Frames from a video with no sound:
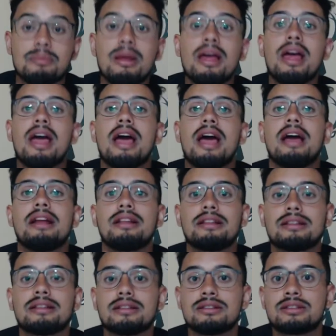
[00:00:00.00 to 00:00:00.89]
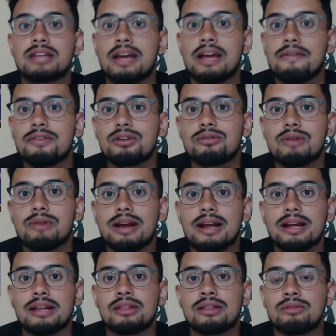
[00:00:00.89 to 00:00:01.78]
And Kevin
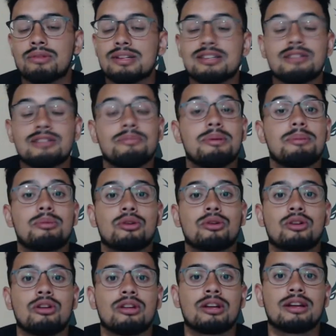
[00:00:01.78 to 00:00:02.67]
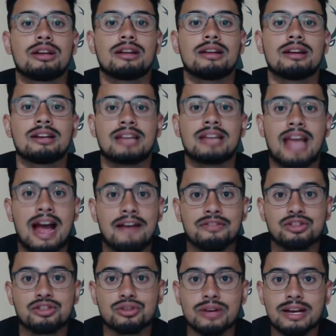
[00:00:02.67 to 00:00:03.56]
Durant and the rest of the people are calling it a calf
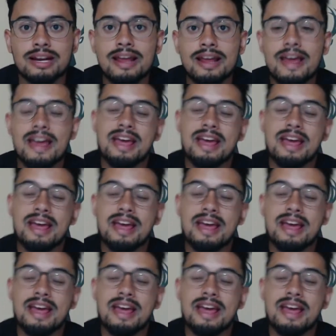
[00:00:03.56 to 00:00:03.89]
strain.